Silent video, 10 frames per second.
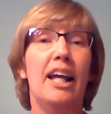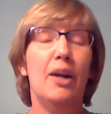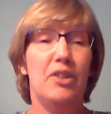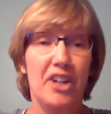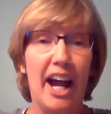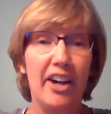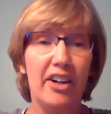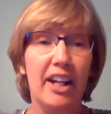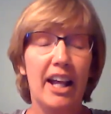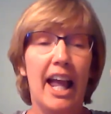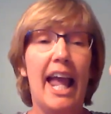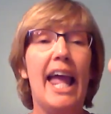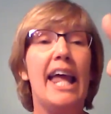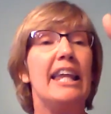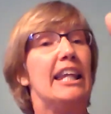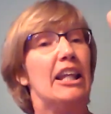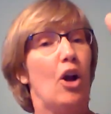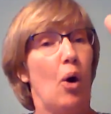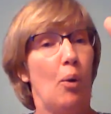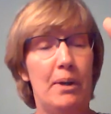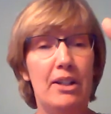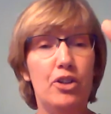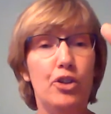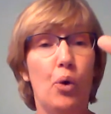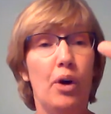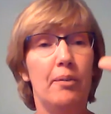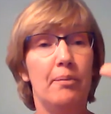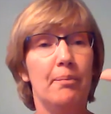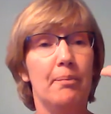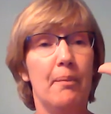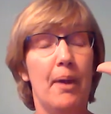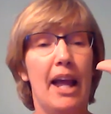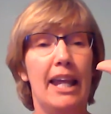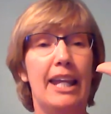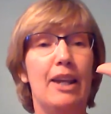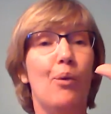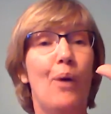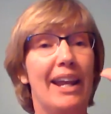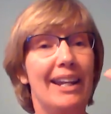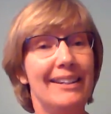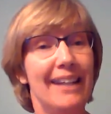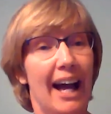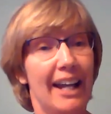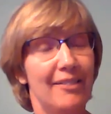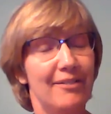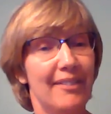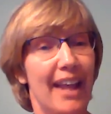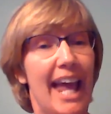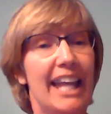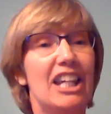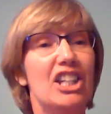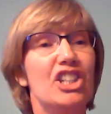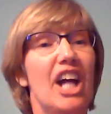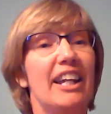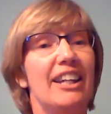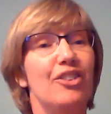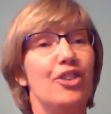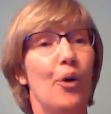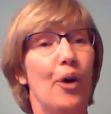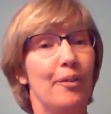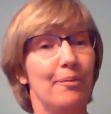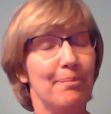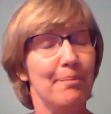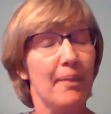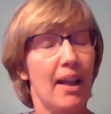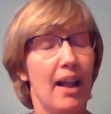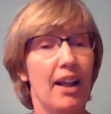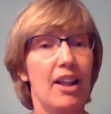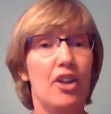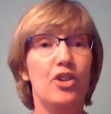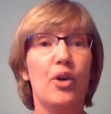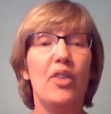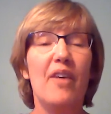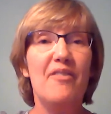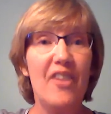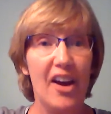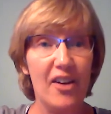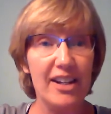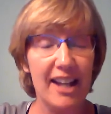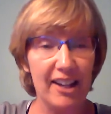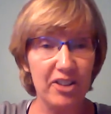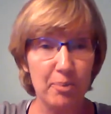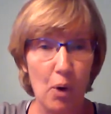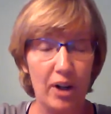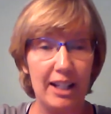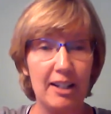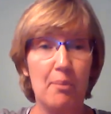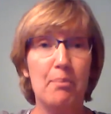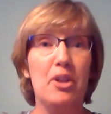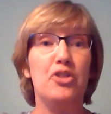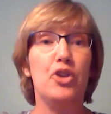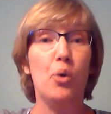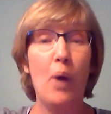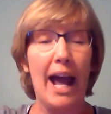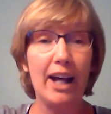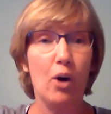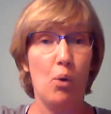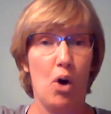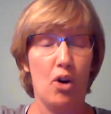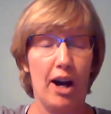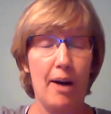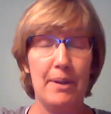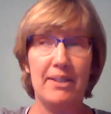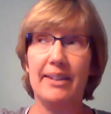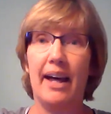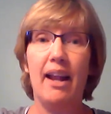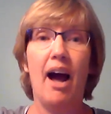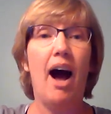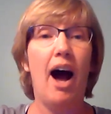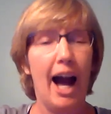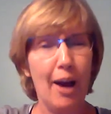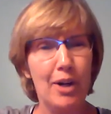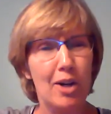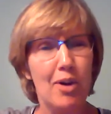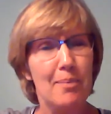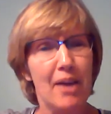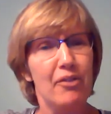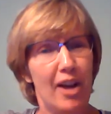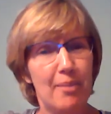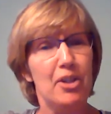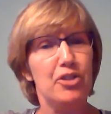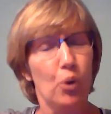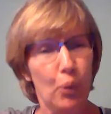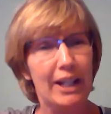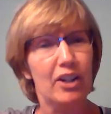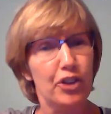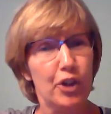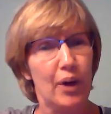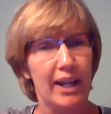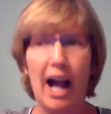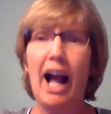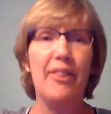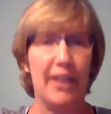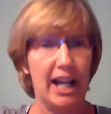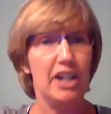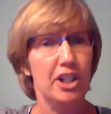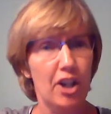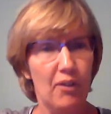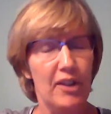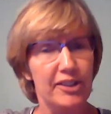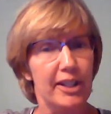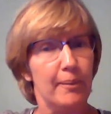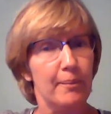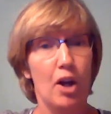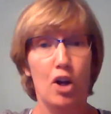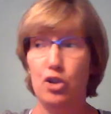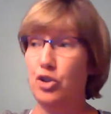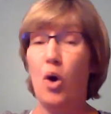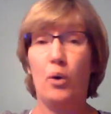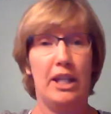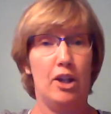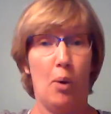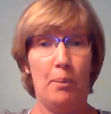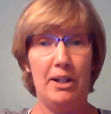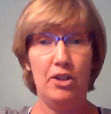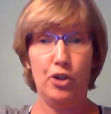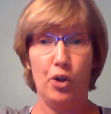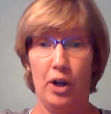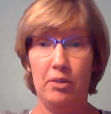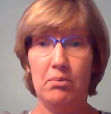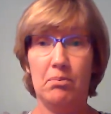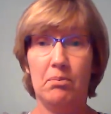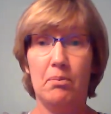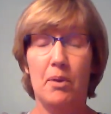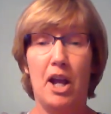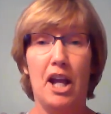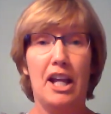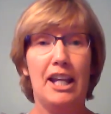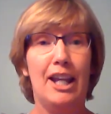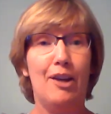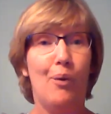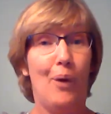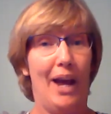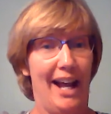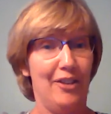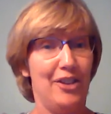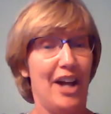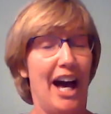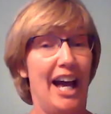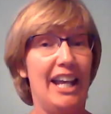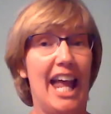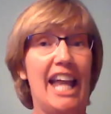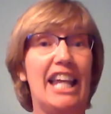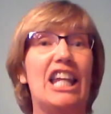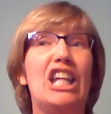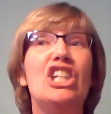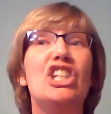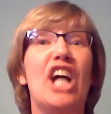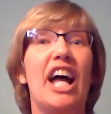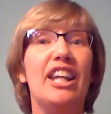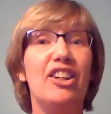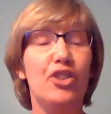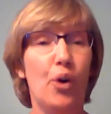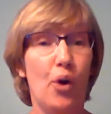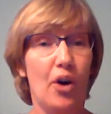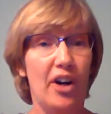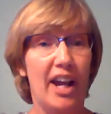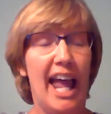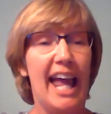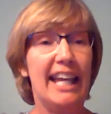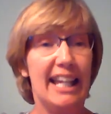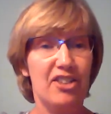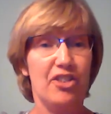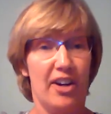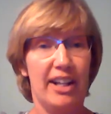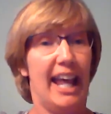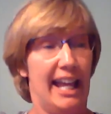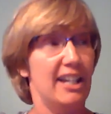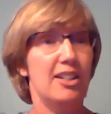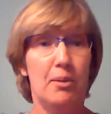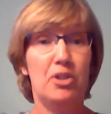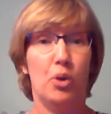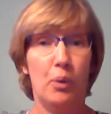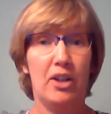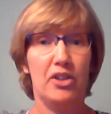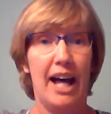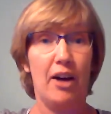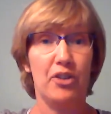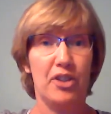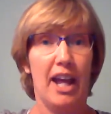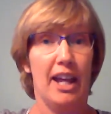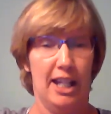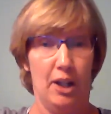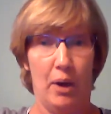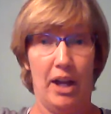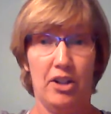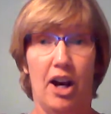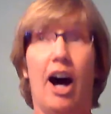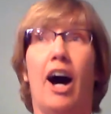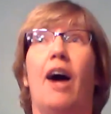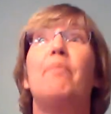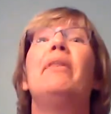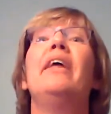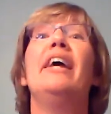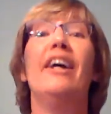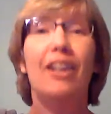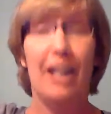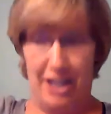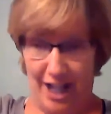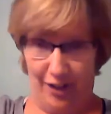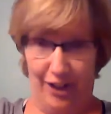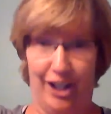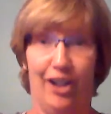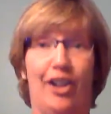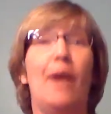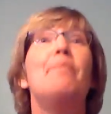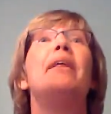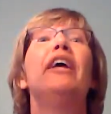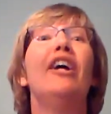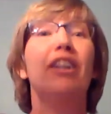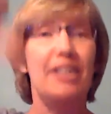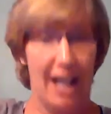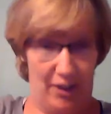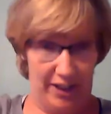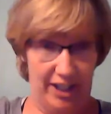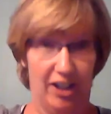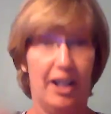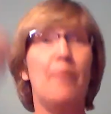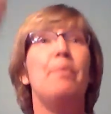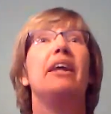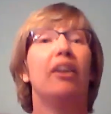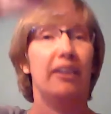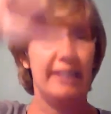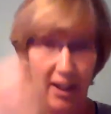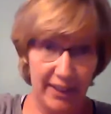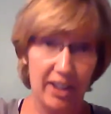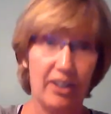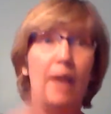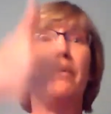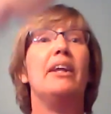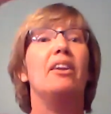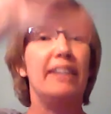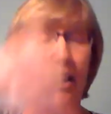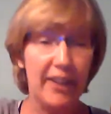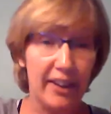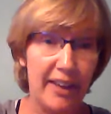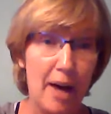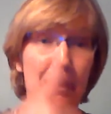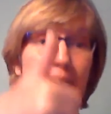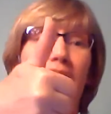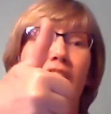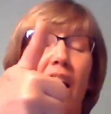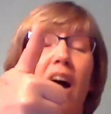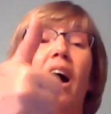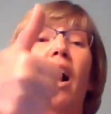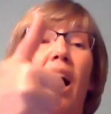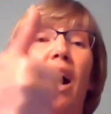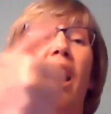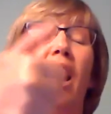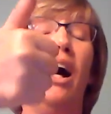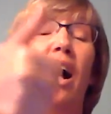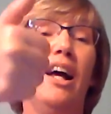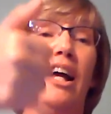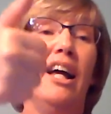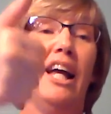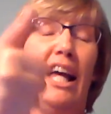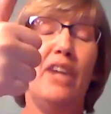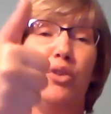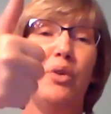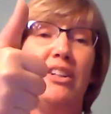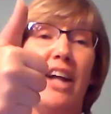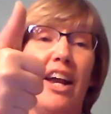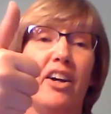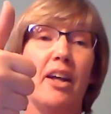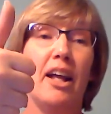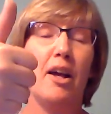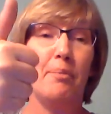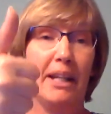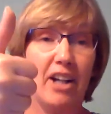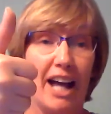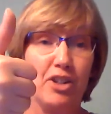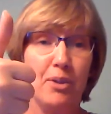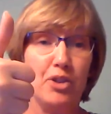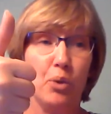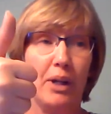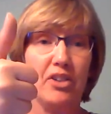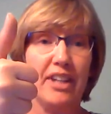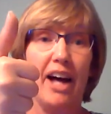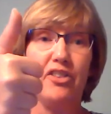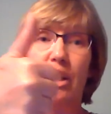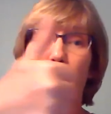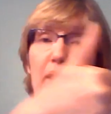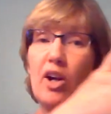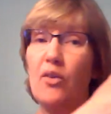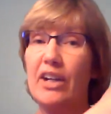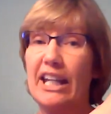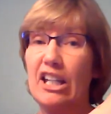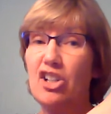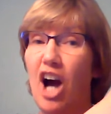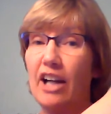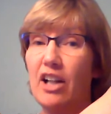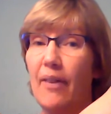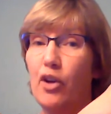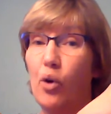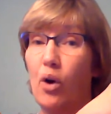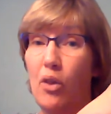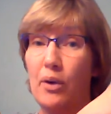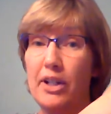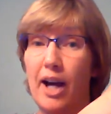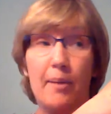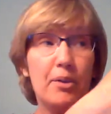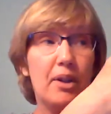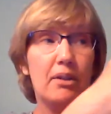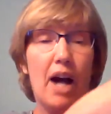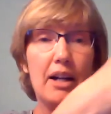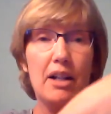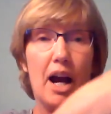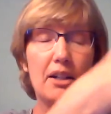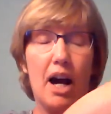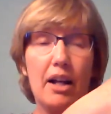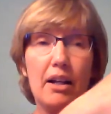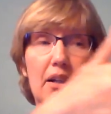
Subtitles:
He was tired, and he opened his door. He went inside, and he shut his door. So the very next morning, Mr. Waggle woke up and said, "I wonder what my friend Mr. Wiggle's doing. I think I should go visit him." So he opened his door. He went outside and he shut his door, and he started heading to Mr. Wiggle's house. He went up the hill and down the hill, and up the hill and down the hill, and up the hill and down the hill, and up the hill and down the hill, and up the hill. And he was really tired. He got to Mr. Wiggle's house, and he went over and he knocked on the door 3 times. Knock, knock, knock.